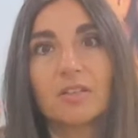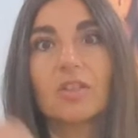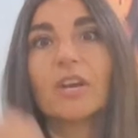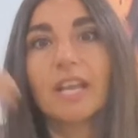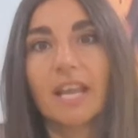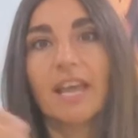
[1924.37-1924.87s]

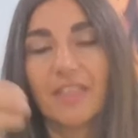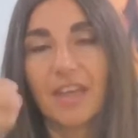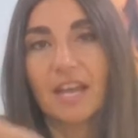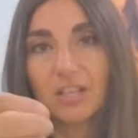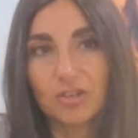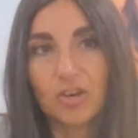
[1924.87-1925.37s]
looking at
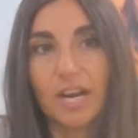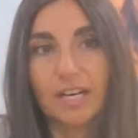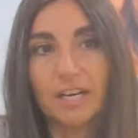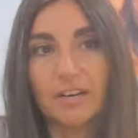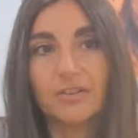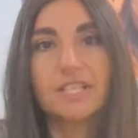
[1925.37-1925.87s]
that and trying to
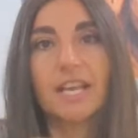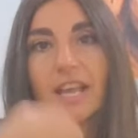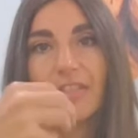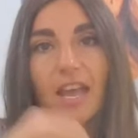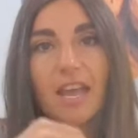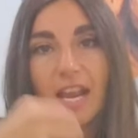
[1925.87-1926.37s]

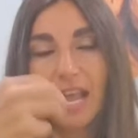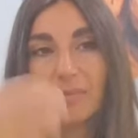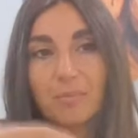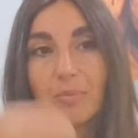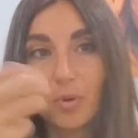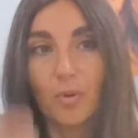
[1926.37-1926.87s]
understand that
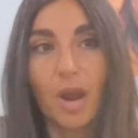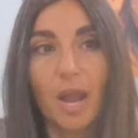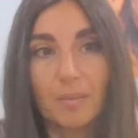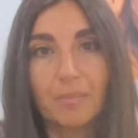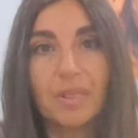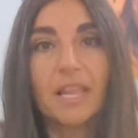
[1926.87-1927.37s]

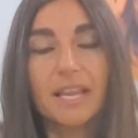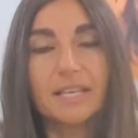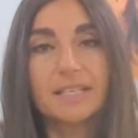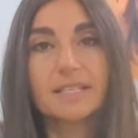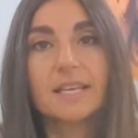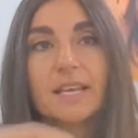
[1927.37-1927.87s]
and
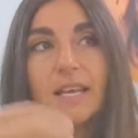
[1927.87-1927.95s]
place